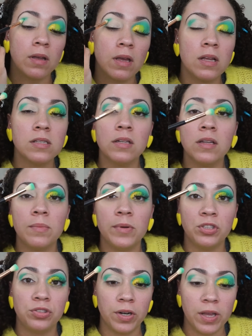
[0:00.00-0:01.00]
It is a little
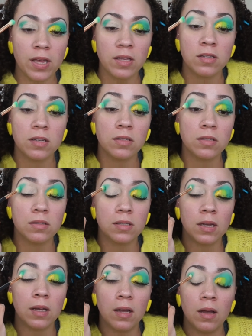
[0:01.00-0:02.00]
bit tricky to,
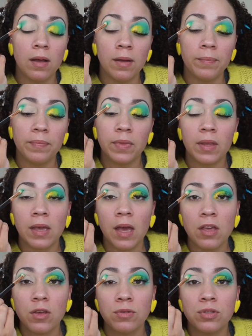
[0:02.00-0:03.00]
to um,
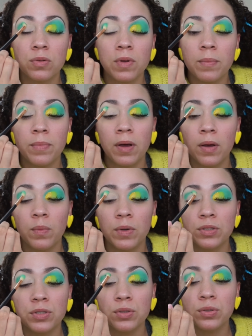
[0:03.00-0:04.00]
get used to it, but
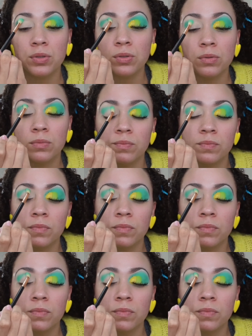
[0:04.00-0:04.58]
once you do,